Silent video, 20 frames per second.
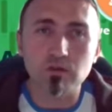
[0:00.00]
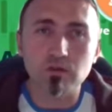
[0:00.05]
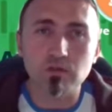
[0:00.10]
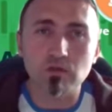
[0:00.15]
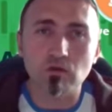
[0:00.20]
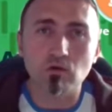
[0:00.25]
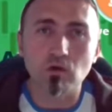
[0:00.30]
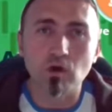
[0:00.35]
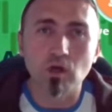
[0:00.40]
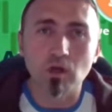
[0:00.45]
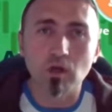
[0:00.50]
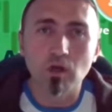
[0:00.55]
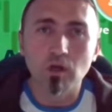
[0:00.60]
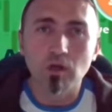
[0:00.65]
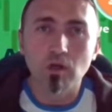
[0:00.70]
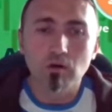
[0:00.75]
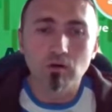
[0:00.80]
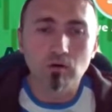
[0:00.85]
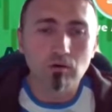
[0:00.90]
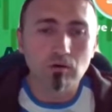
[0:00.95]
So
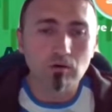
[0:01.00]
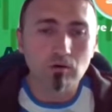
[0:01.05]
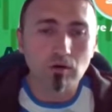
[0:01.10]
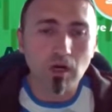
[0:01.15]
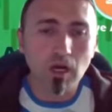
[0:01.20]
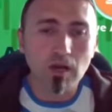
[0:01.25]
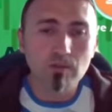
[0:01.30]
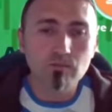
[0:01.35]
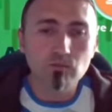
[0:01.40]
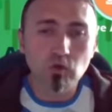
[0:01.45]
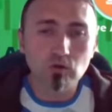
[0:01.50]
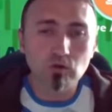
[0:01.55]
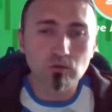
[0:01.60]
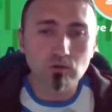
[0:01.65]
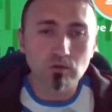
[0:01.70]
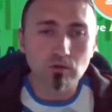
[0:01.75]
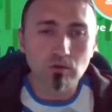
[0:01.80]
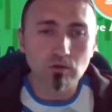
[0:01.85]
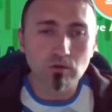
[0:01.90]
I'm not